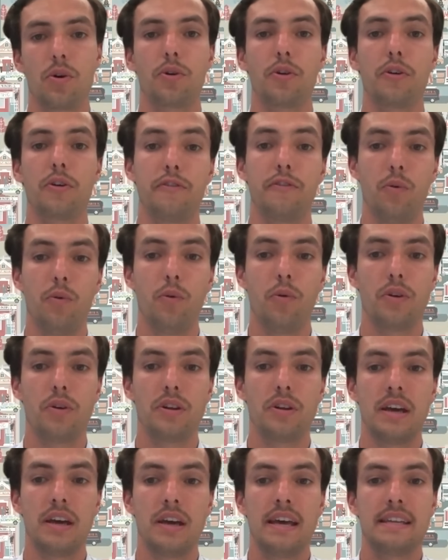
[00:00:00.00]
could
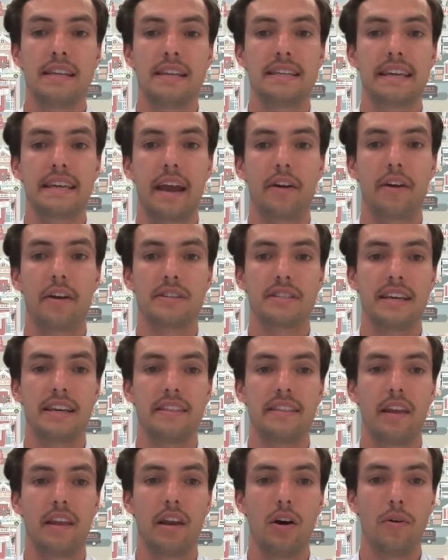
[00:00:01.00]
afford to guarantee
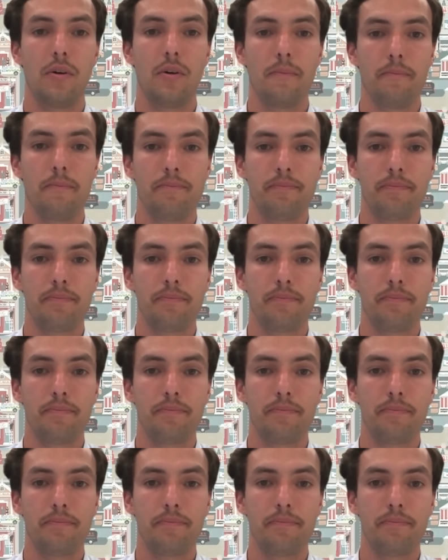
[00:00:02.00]
the loan.